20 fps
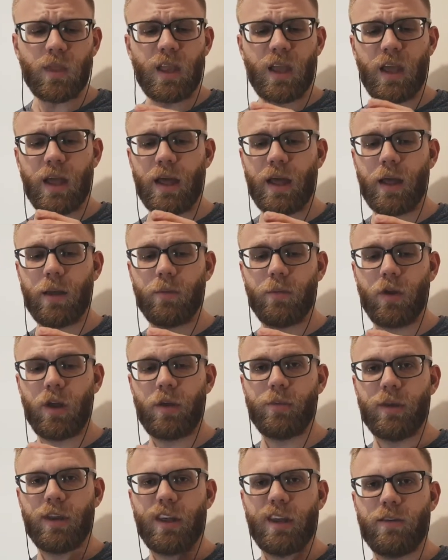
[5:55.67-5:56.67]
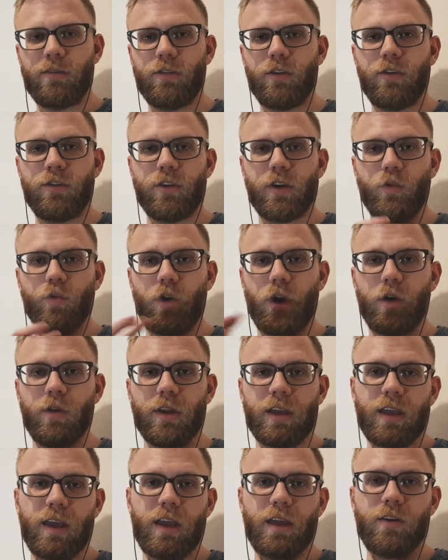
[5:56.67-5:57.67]
I believe using a
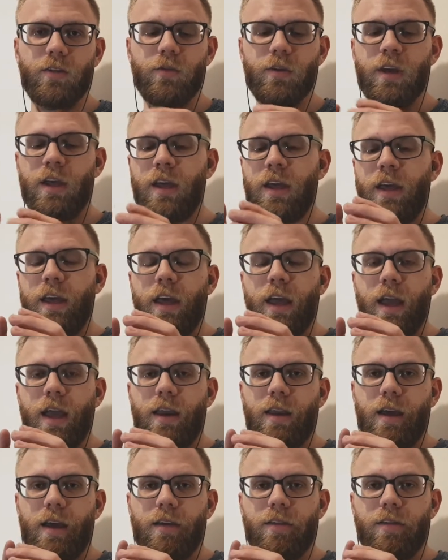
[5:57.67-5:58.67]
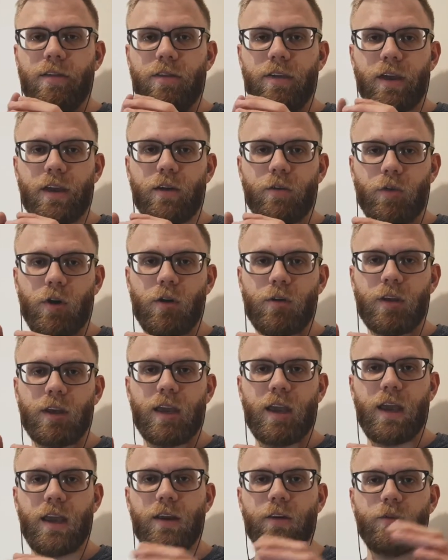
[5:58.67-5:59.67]
rolling handle and a thicker rolling
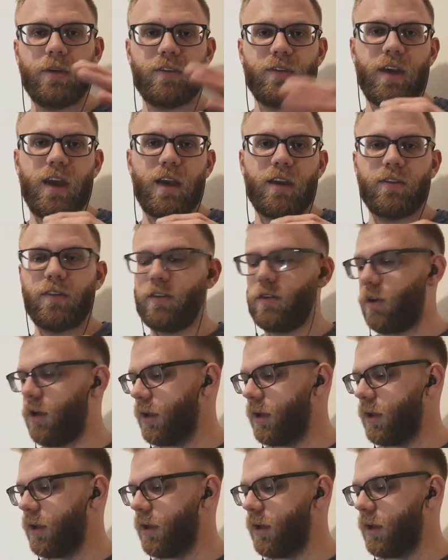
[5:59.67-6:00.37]
handle is excellent.